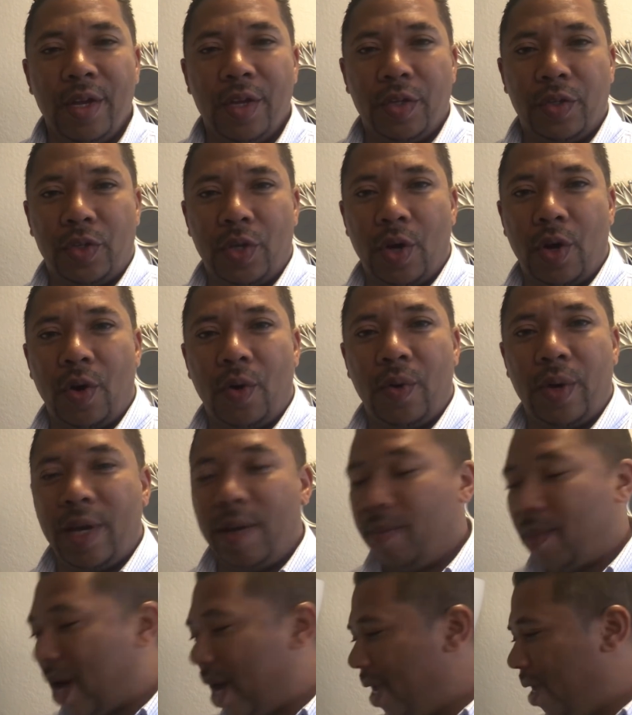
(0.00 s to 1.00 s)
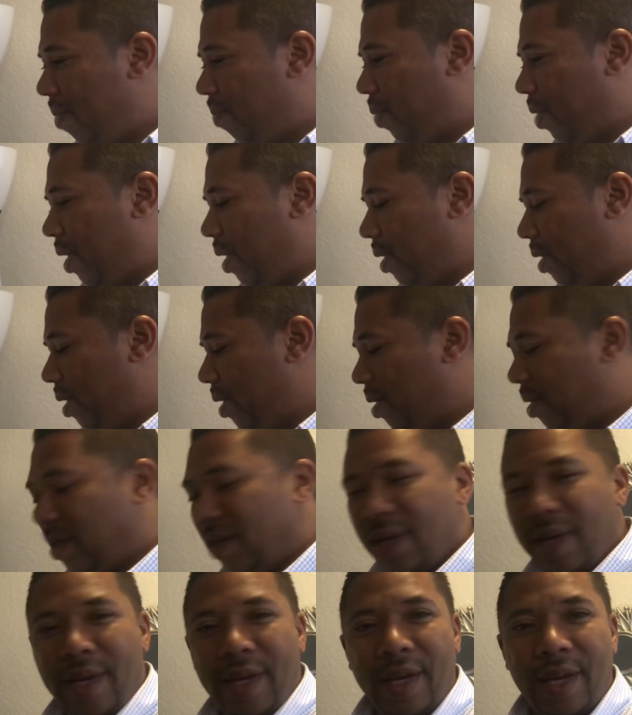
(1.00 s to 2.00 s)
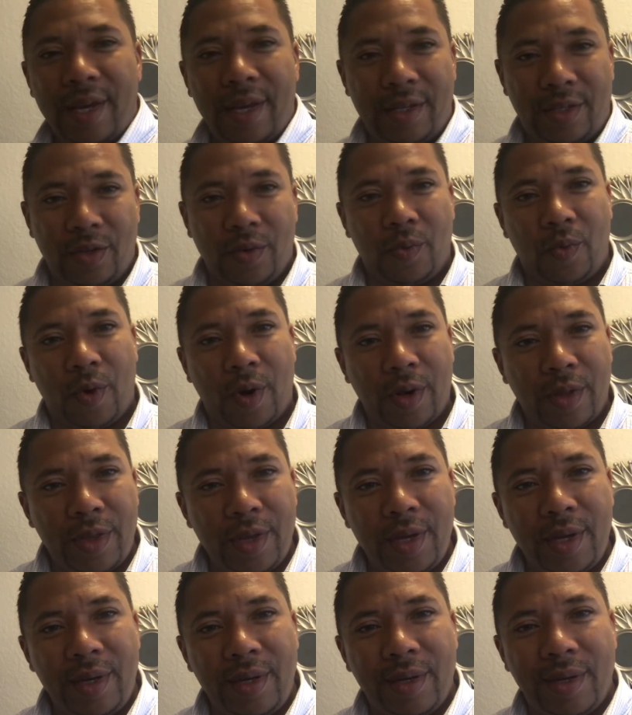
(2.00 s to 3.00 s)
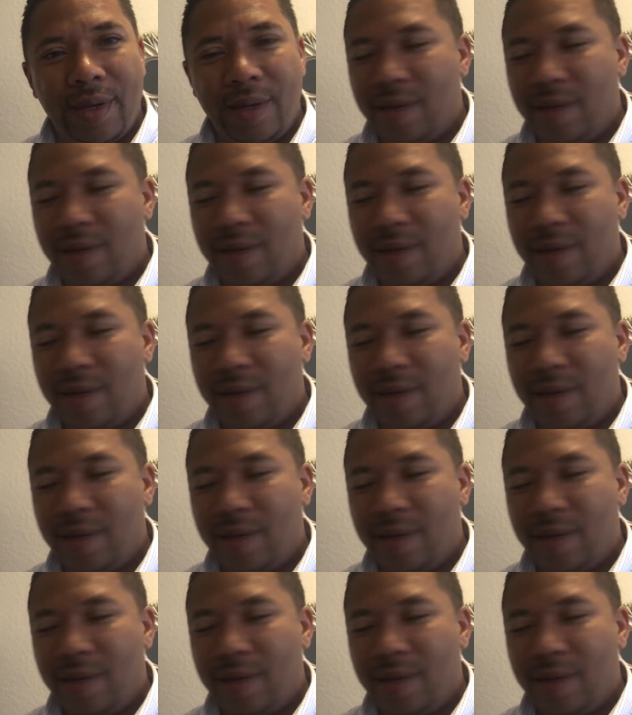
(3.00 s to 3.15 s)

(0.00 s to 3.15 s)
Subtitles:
So in my opinion, is it worth it?